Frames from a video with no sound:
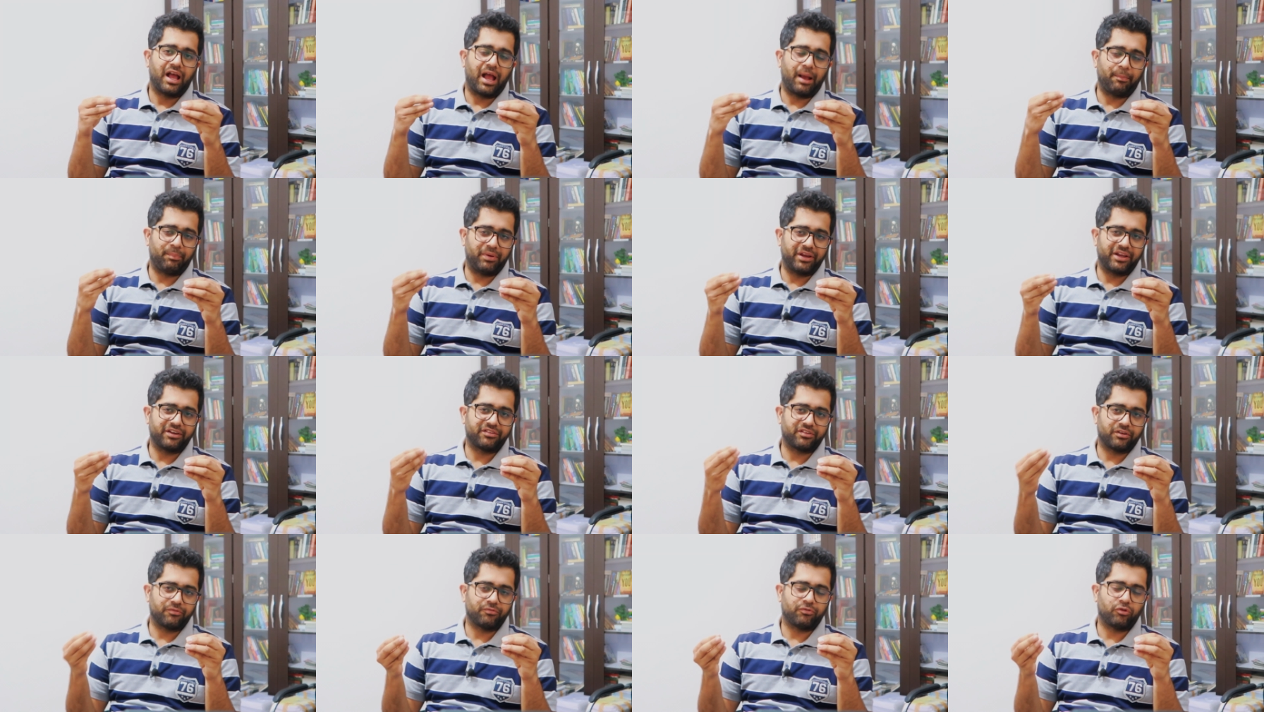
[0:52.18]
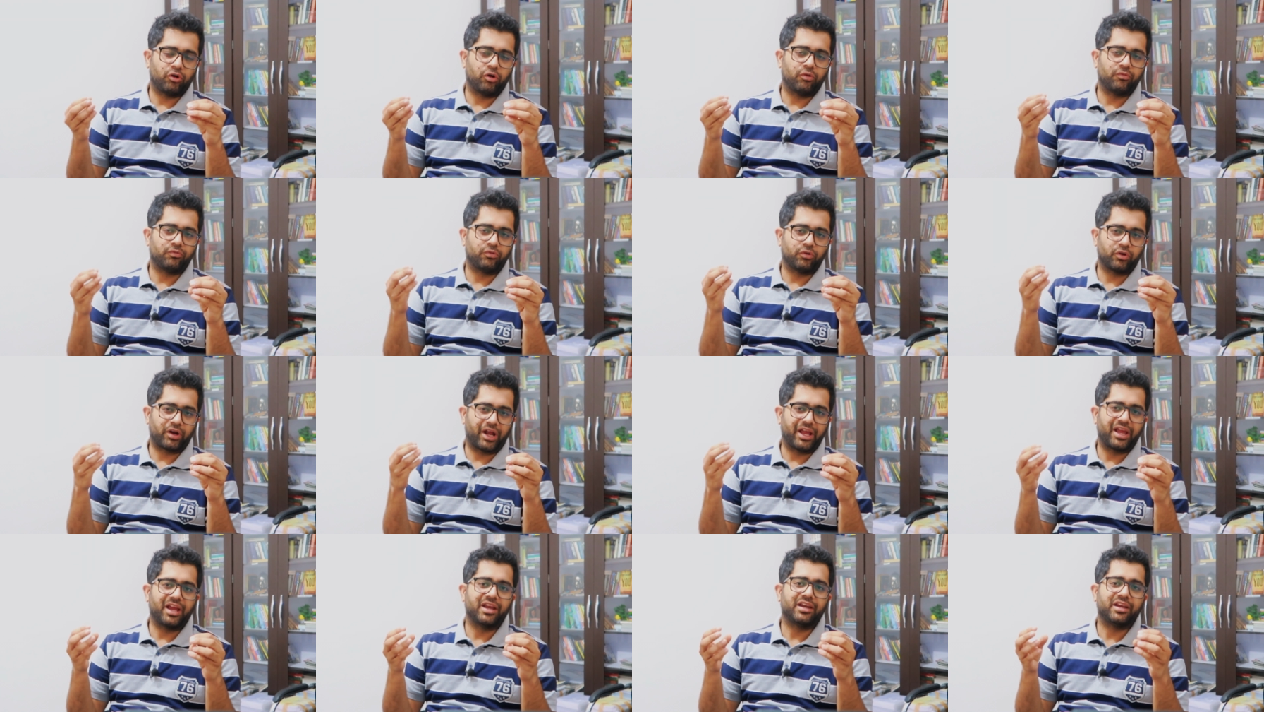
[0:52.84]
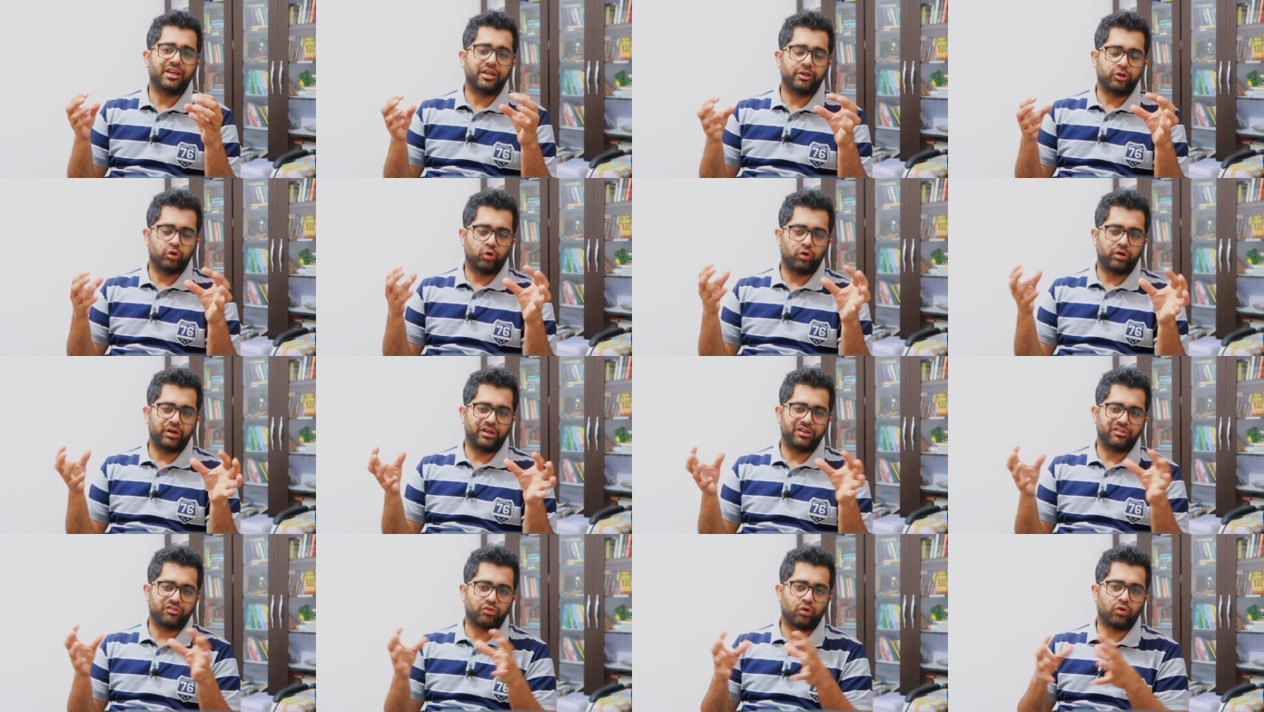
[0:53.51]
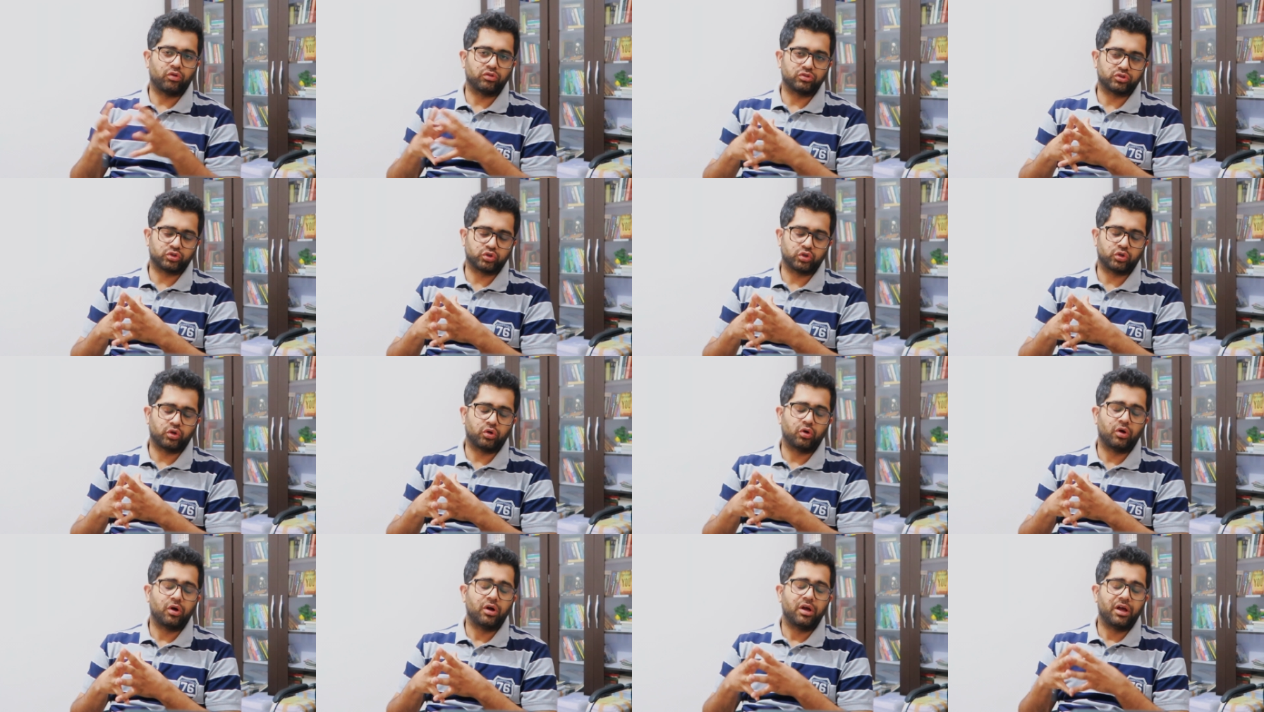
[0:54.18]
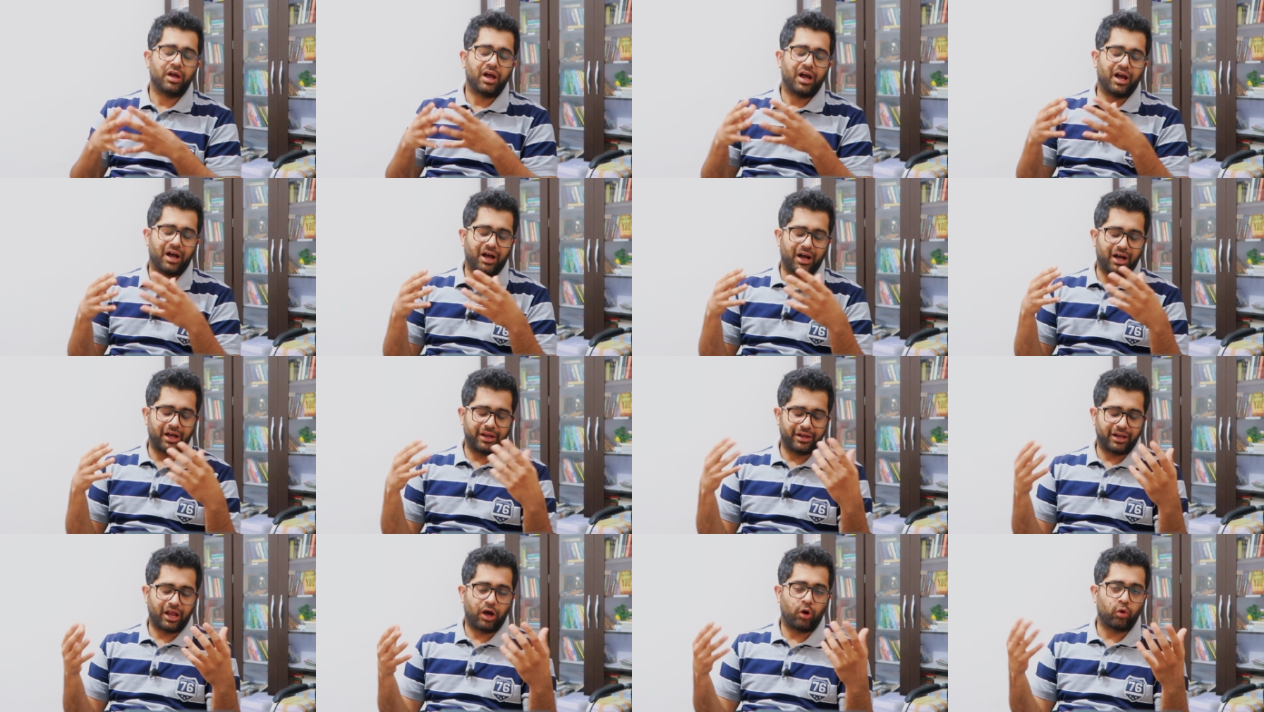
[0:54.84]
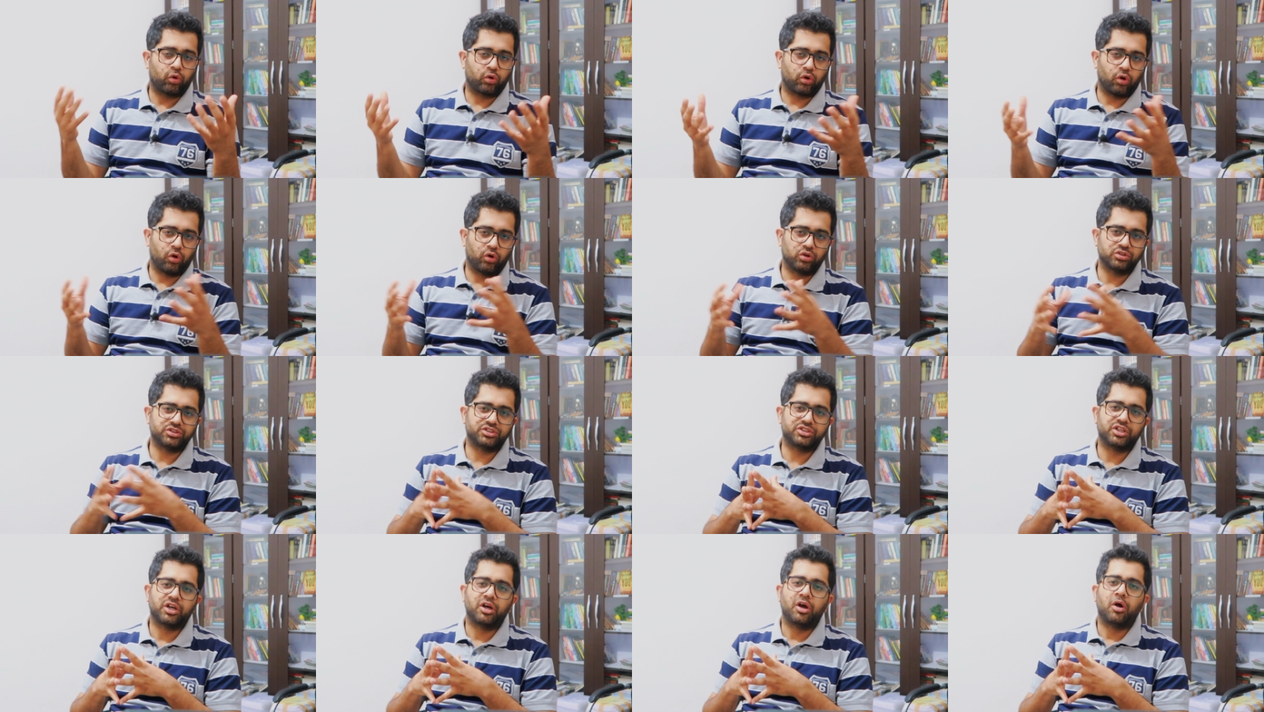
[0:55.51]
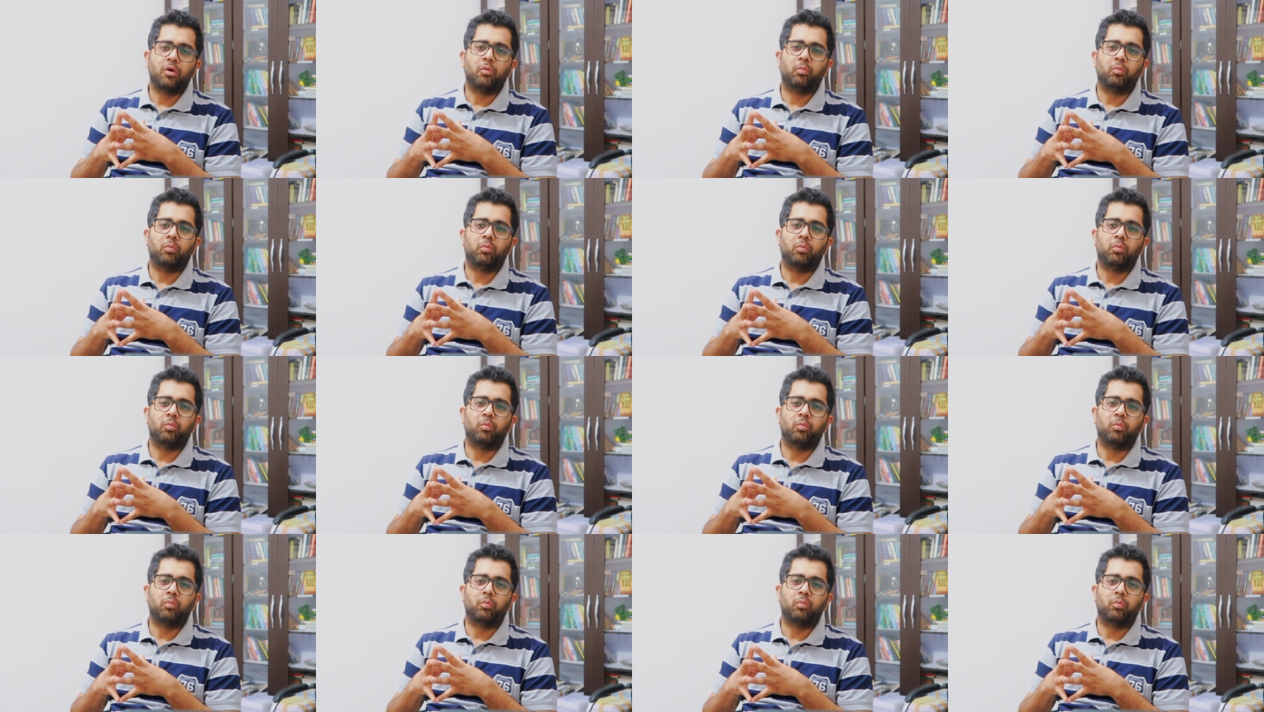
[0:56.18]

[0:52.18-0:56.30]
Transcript: application form for IIT Indore is also uh, now closed.